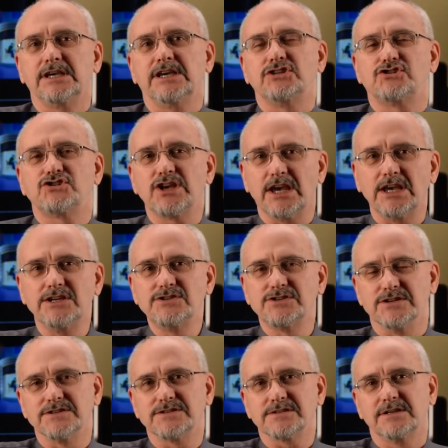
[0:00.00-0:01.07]
It
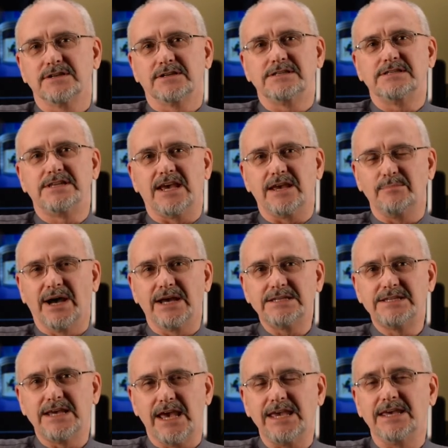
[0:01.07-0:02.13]
changes day by
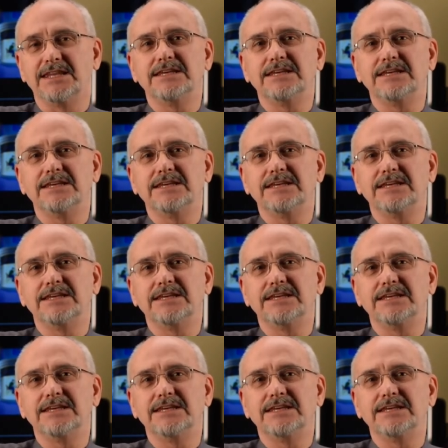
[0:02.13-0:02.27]
day